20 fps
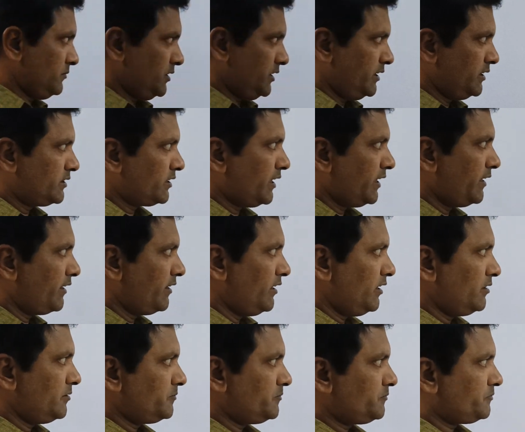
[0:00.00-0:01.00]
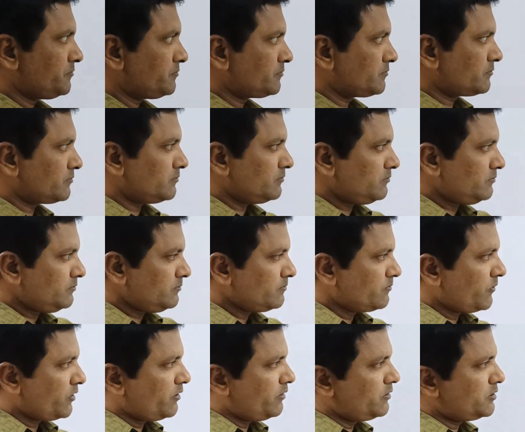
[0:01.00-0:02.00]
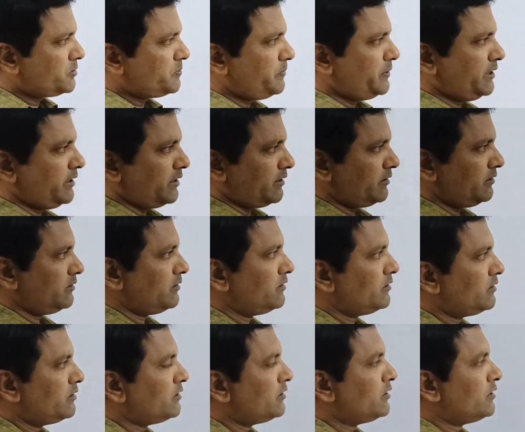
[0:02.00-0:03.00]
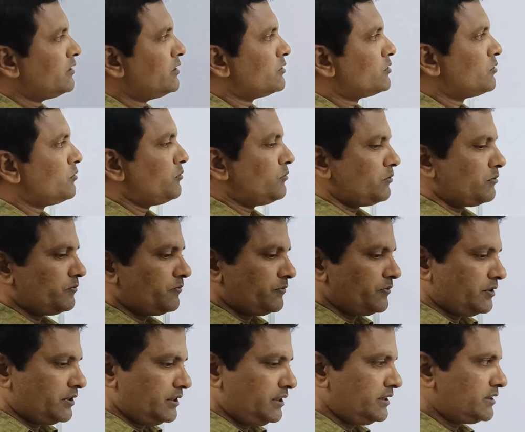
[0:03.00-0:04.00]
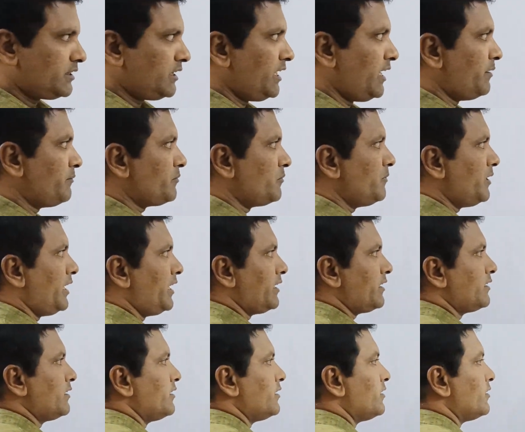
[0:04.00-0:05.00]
inside the sphere. So this lamp black